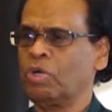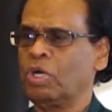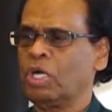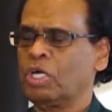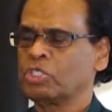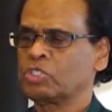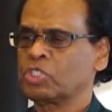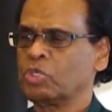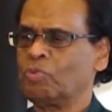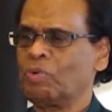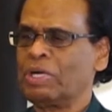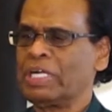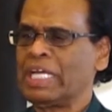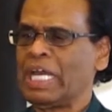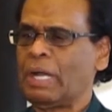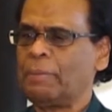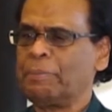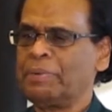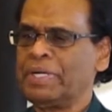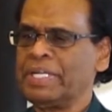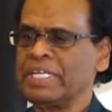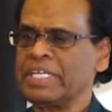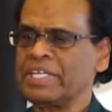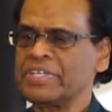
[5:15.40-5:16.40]
So what
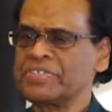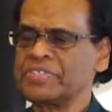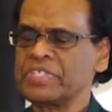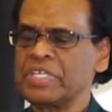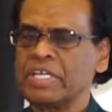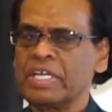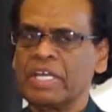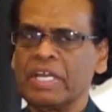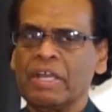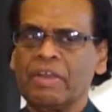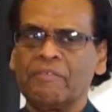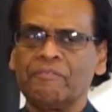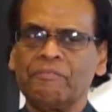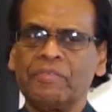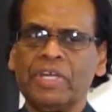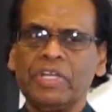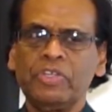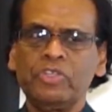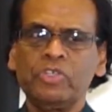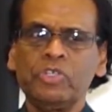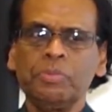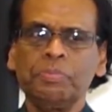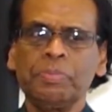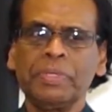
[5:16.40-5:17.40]
happening is, when
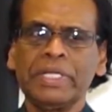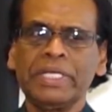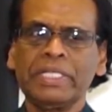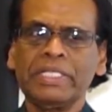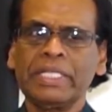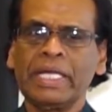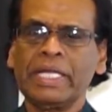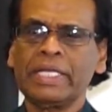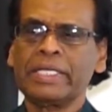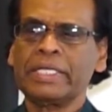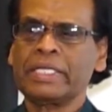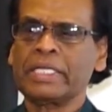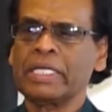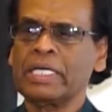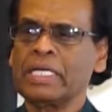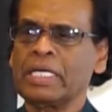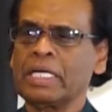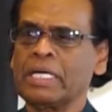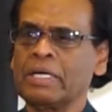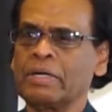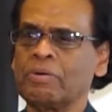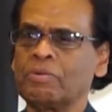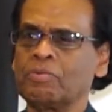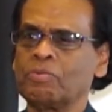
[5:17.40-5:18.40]
you bring that
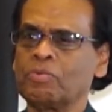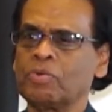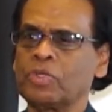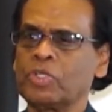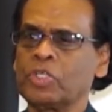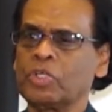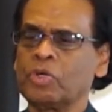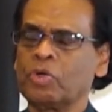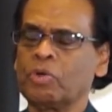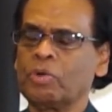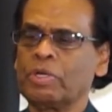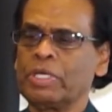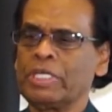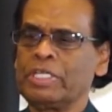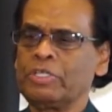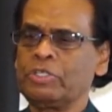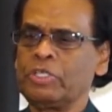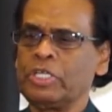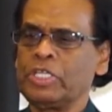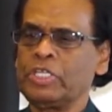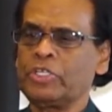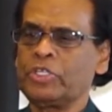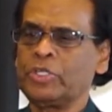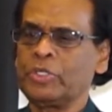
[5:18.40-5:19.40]

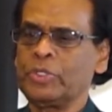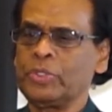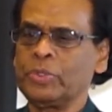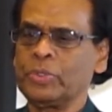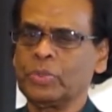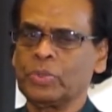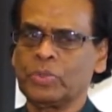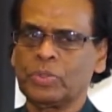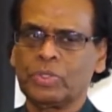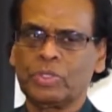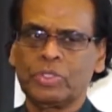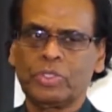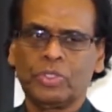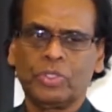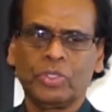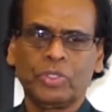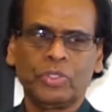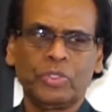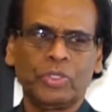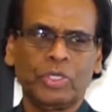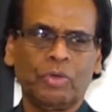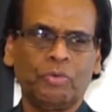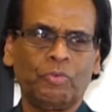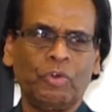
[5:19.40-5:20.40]
into you,
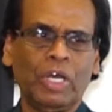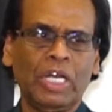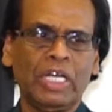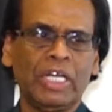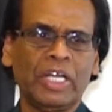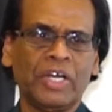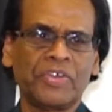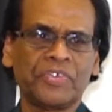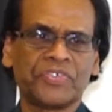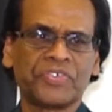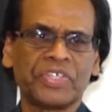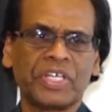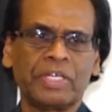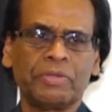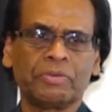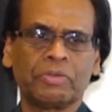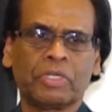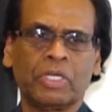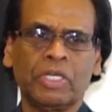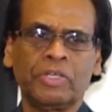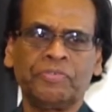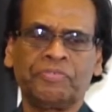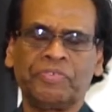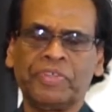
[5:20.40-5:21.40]
your wellness and
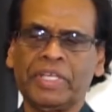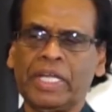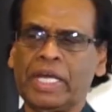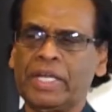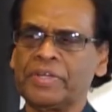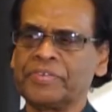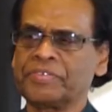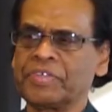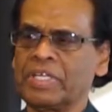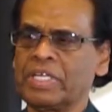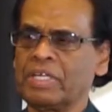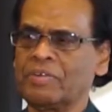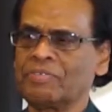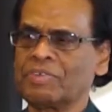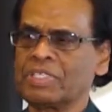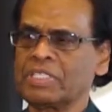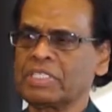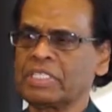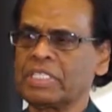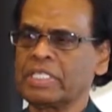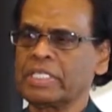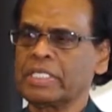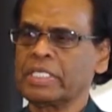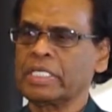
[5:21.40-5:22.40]
confidence and
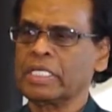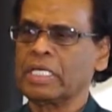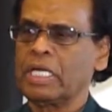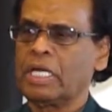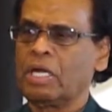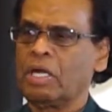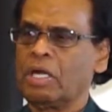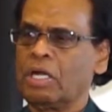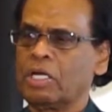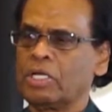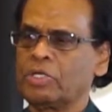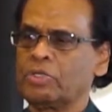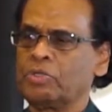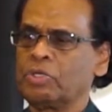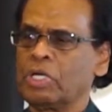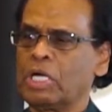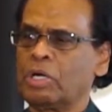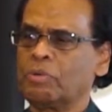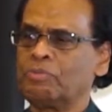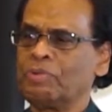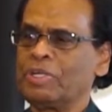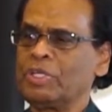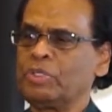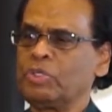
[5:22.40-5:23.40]
everything,
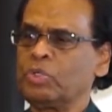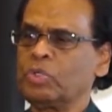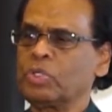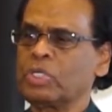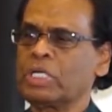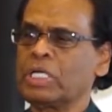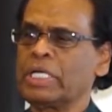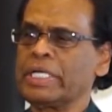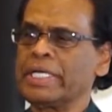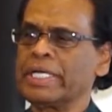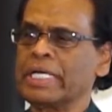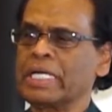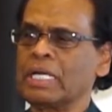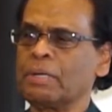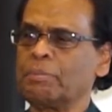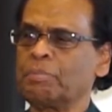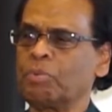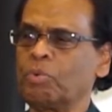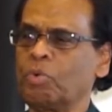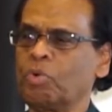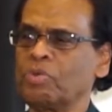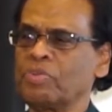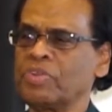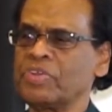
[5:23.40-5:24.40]
when you clear
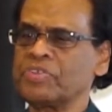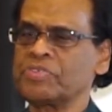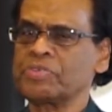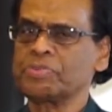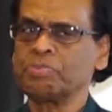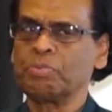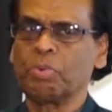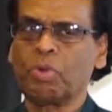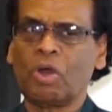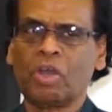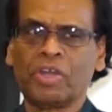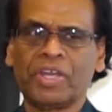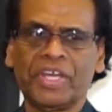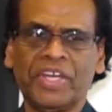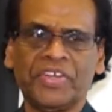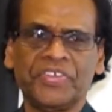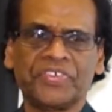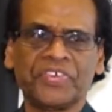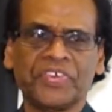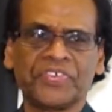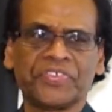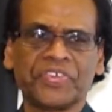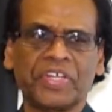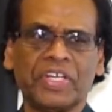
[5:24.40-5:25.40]
up all these
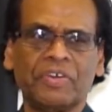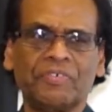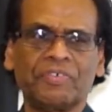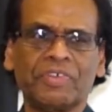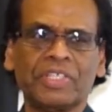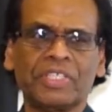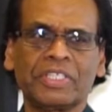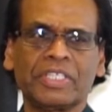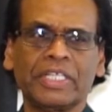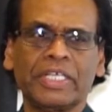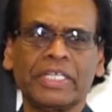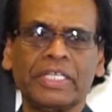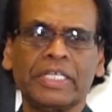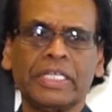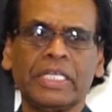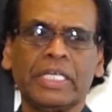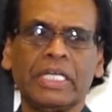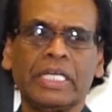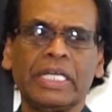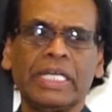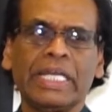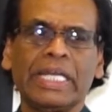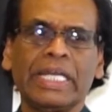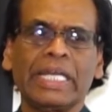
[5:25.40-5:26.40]
blockages and everything,
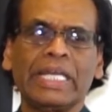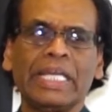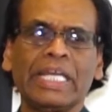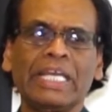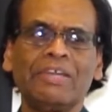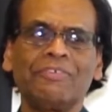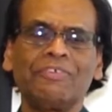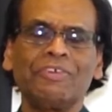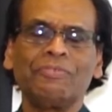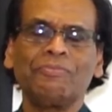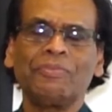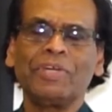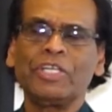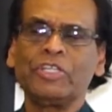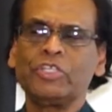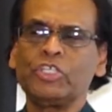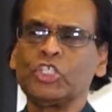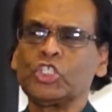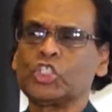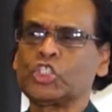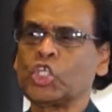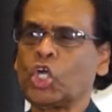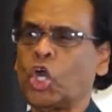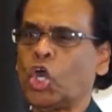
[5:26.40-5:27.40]
even when
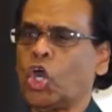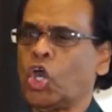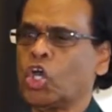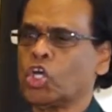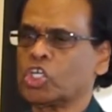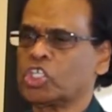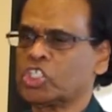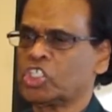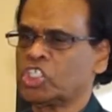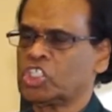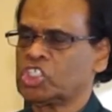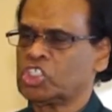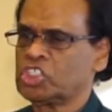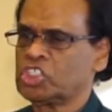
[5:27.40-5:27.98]
you talk,